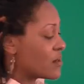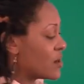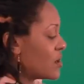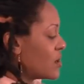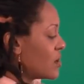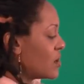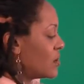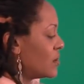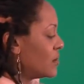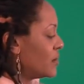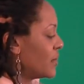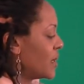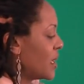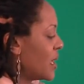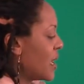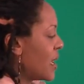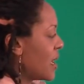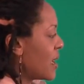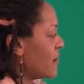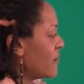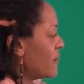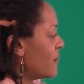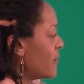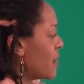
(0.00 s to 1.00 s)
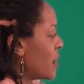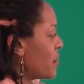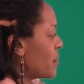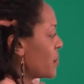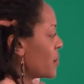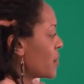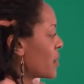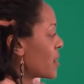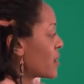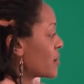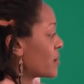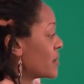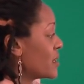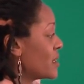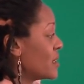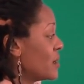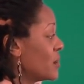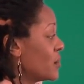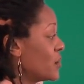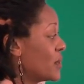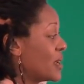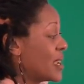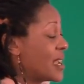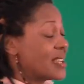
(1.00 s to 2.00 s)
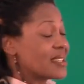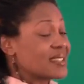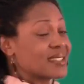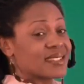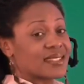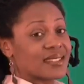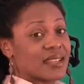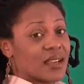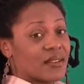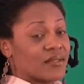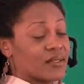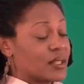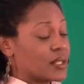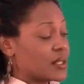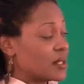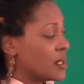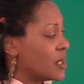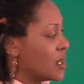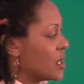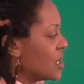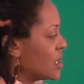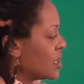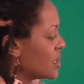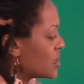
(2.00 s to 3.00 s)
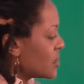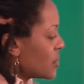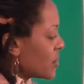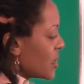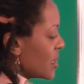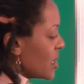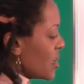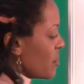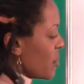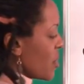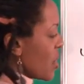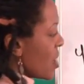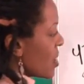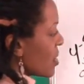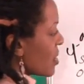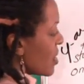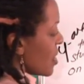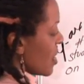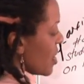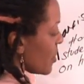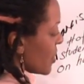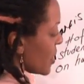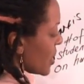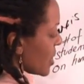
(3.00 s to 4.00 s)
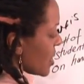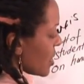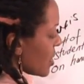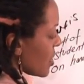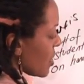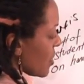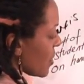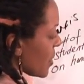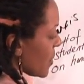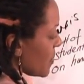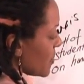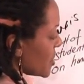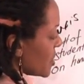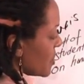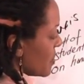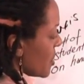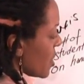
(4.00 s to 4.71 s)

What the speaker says: roll. In February, we had 7. So keep on going, go up to